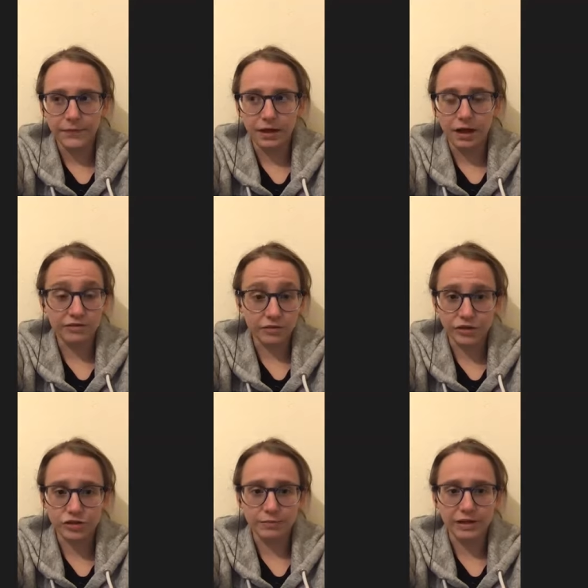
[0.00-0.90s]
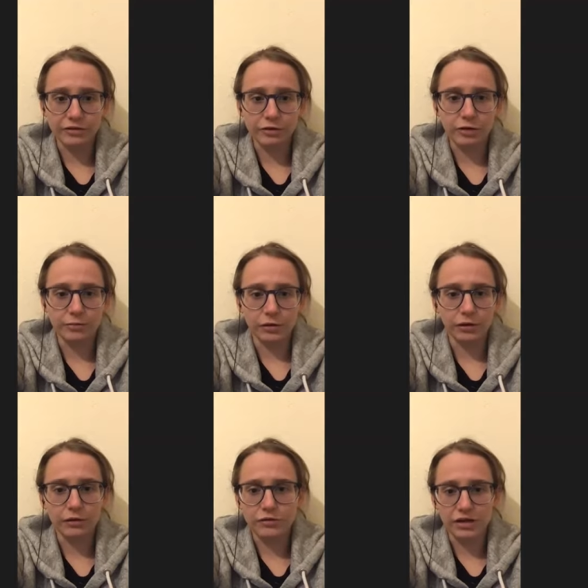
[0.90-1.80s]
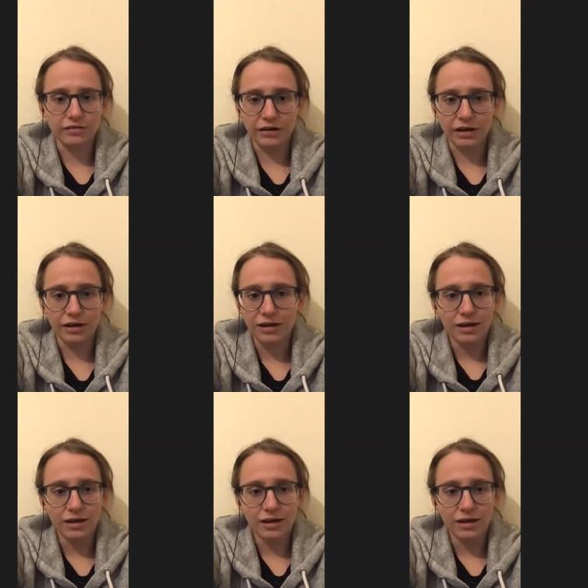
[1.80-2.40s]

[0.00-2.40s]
after I stopped that recruitment, I was like, right,